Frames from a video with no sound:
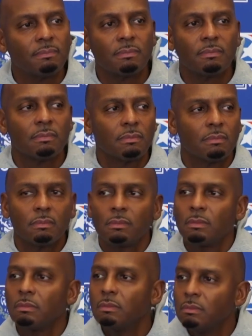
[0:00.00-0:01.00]

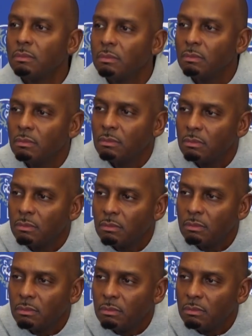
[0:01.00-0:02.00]

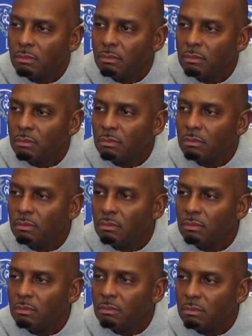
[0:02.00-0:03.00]

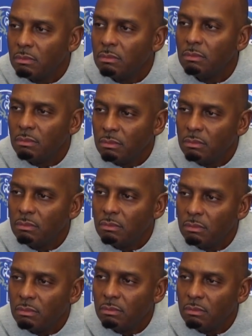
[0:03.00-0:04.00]

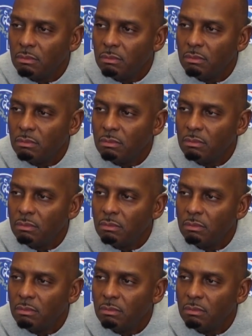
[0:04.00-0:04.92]
Nobody speaks.